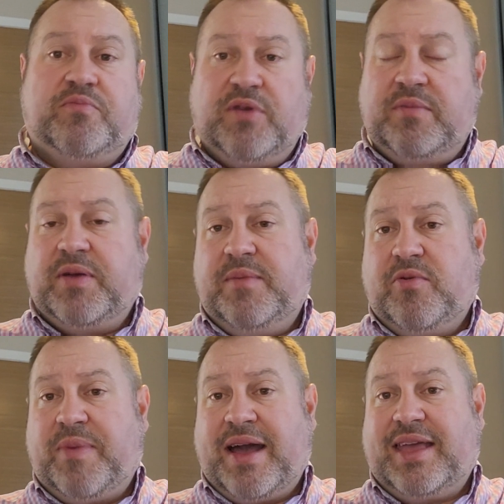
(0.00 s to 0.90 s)
bring
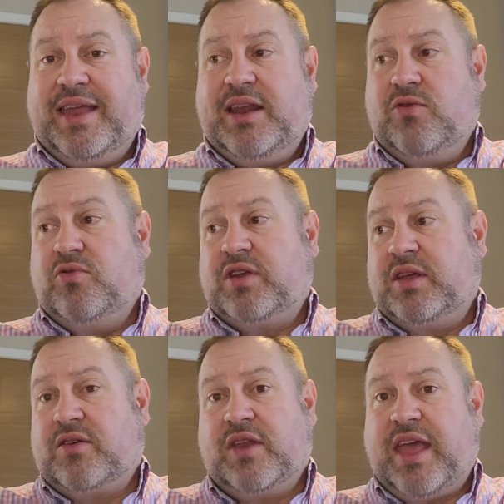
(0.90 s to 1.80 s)
people back in
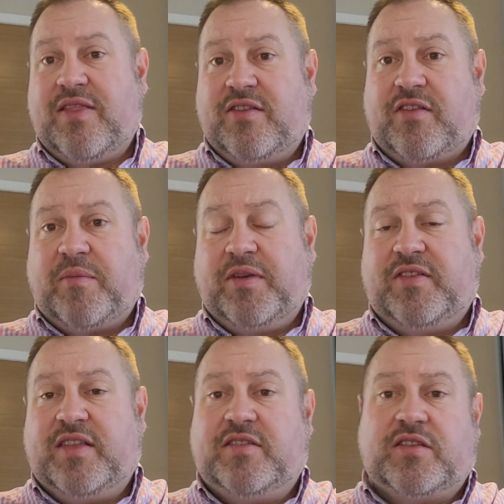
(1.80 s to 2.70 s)
order, got to get the
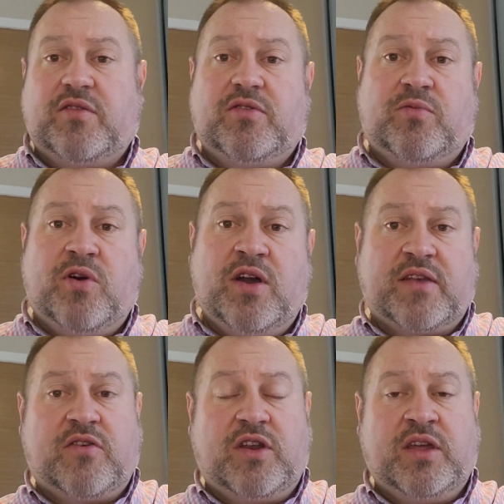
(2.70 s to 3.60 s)
subbies in to do the work,
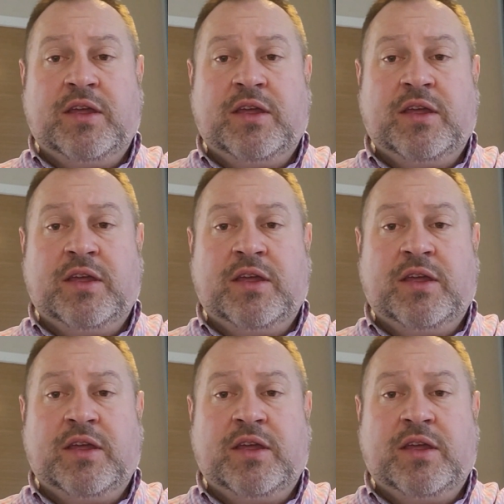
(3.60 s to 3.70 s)
they've got